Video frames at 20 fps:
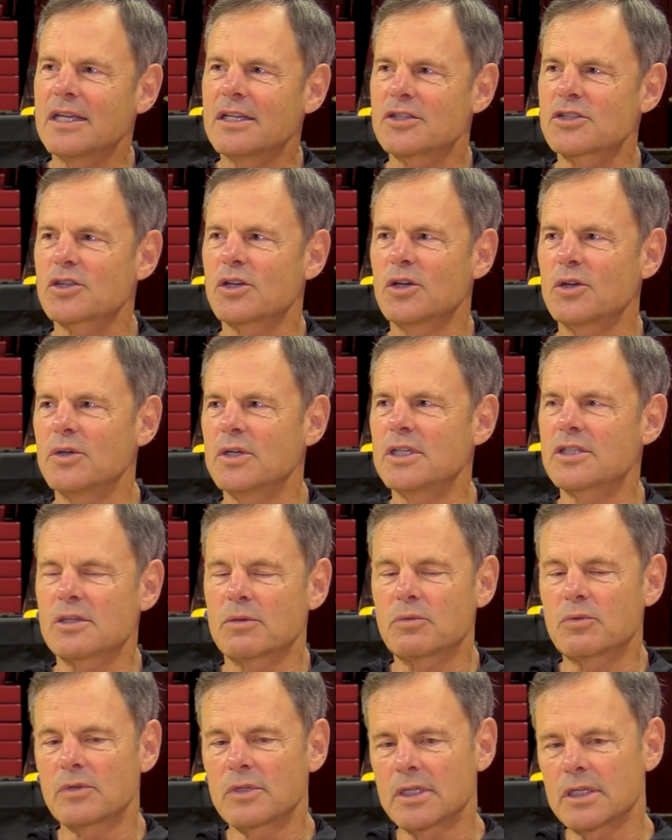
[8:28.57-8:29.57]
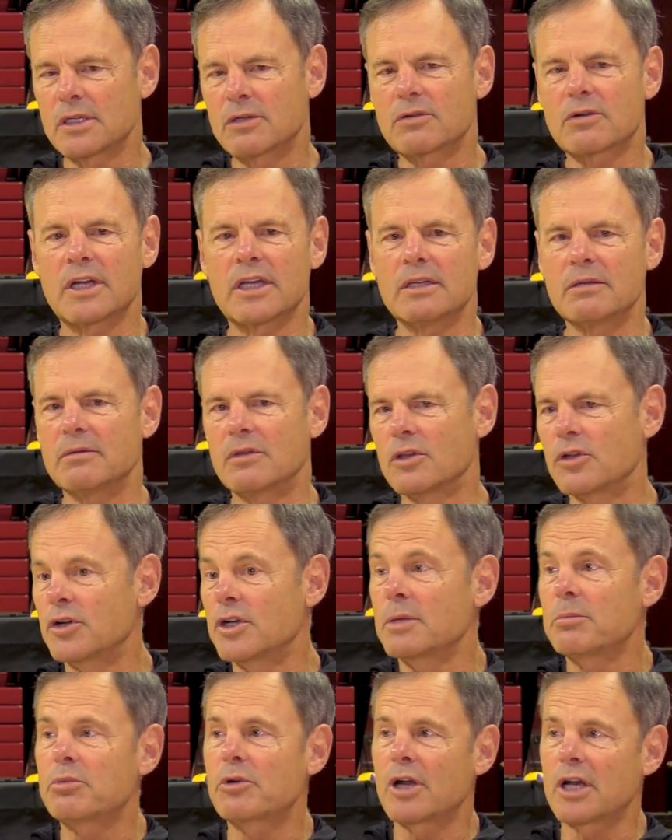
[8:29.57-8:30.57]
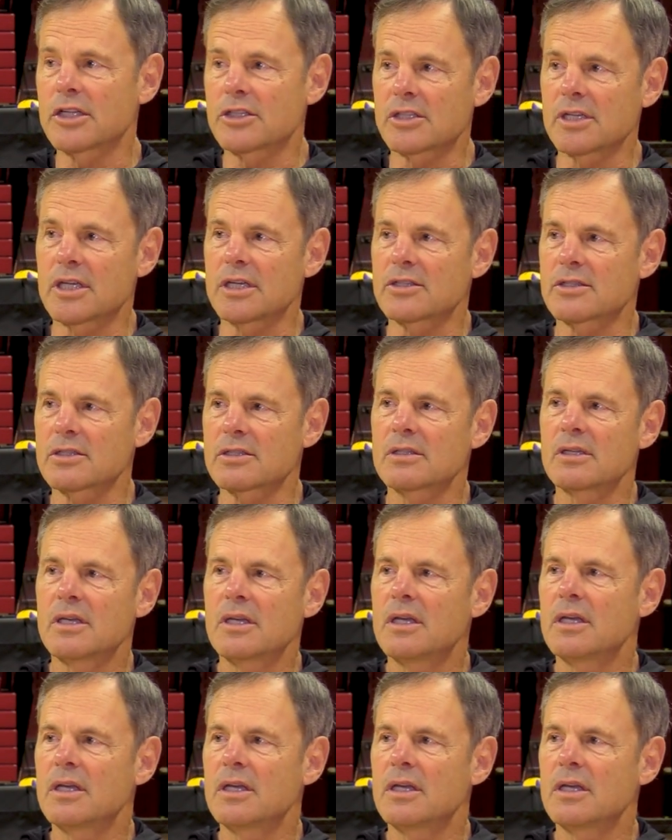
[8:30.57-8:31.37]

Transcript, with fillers: And so it's a really great learning process.